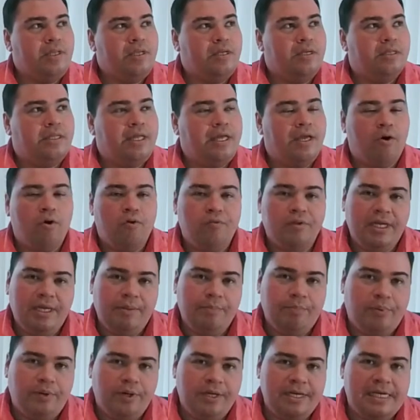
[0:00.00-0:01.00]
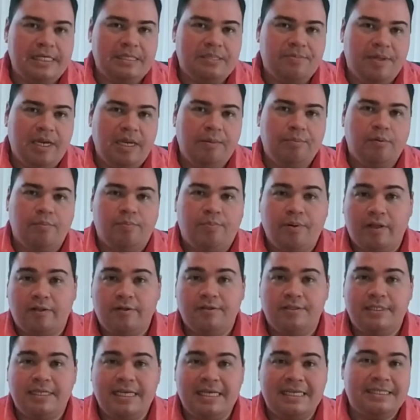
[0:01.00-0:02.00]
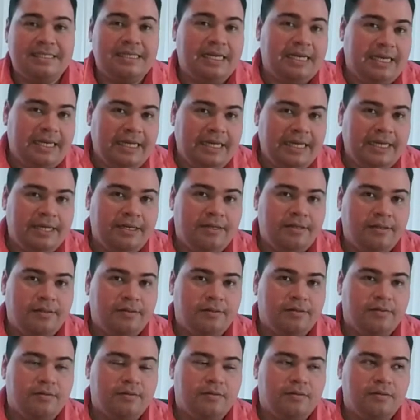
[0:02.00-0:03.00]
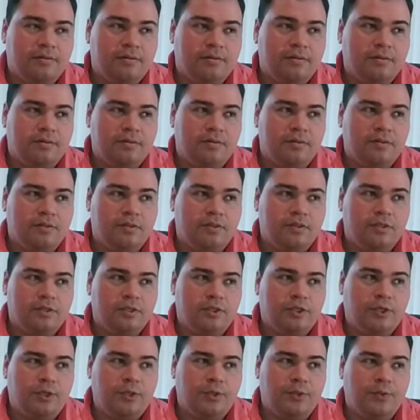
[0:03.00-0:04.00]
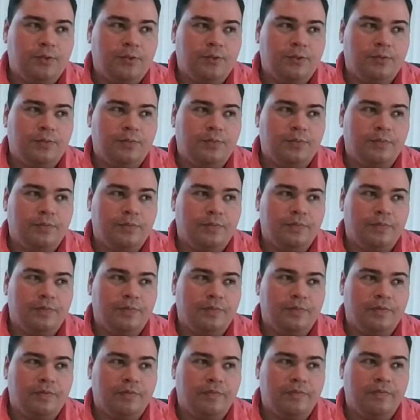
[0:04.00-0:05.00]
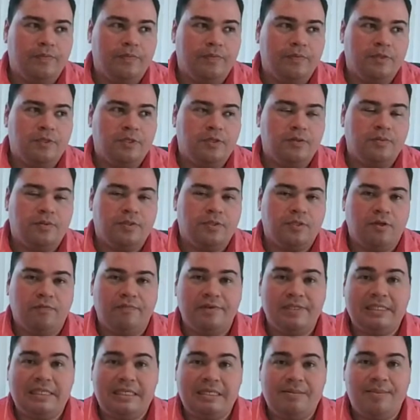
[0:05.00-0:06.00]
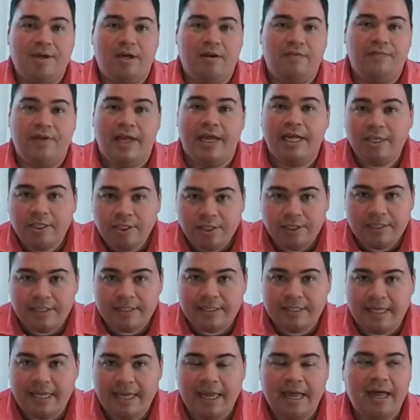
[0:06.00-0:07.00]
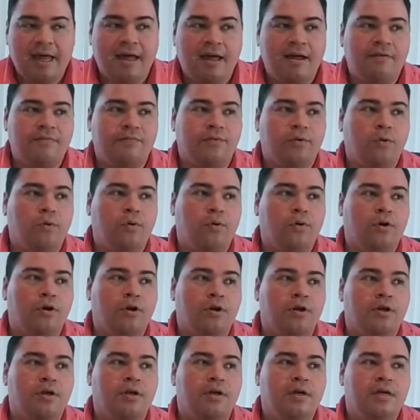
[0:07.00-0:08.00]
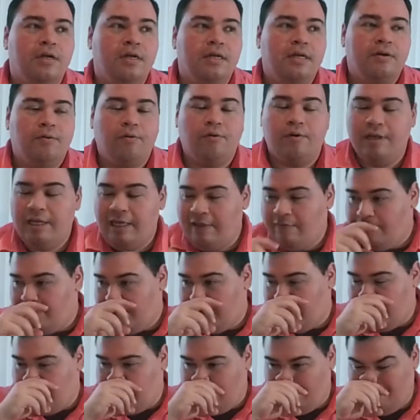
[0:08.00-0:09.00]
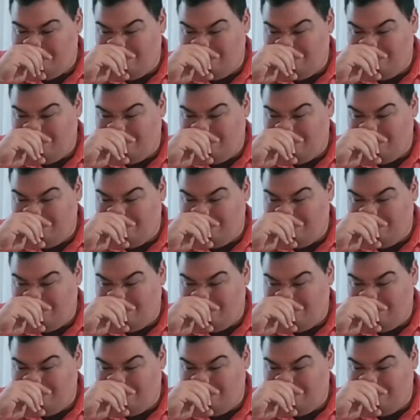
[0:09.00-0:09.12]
They only put as many propellers as they need to service the amount of engines they have, or even